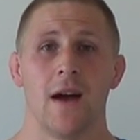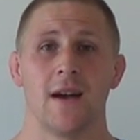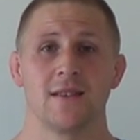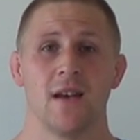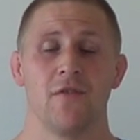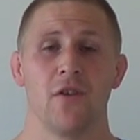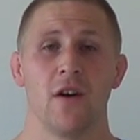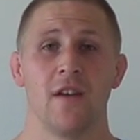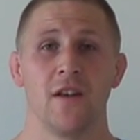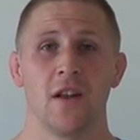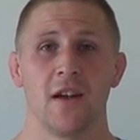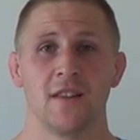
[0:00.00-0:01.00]
As ever,
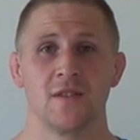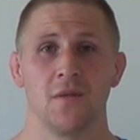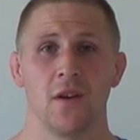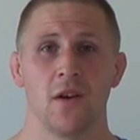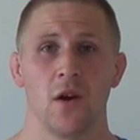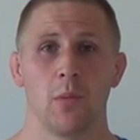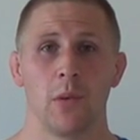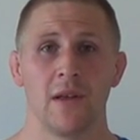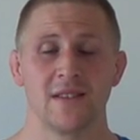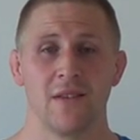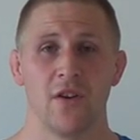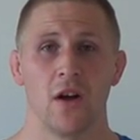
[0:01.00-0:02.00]
if you like this video,
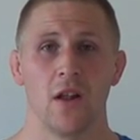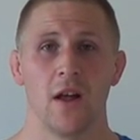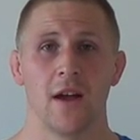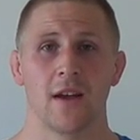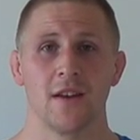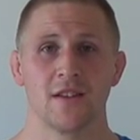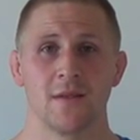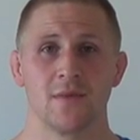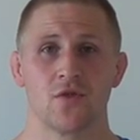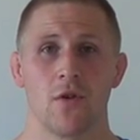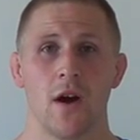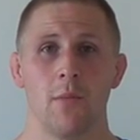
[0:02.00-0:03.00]
please give it a like and a
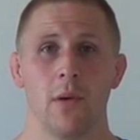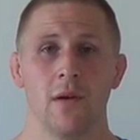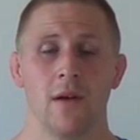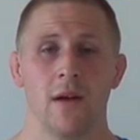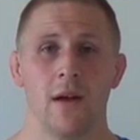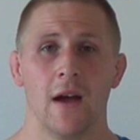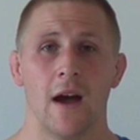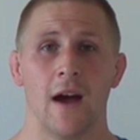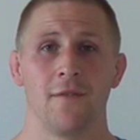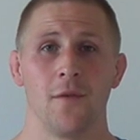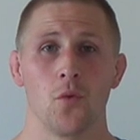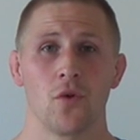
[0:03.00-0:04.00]
subscribe.
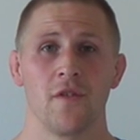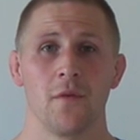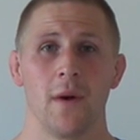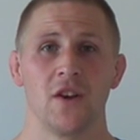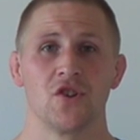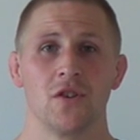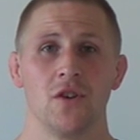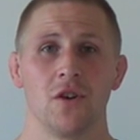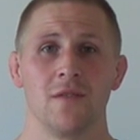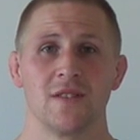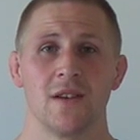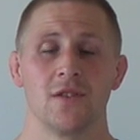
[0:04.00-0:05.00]
And for more information, you
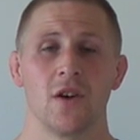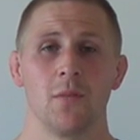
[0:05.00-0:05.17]
can visit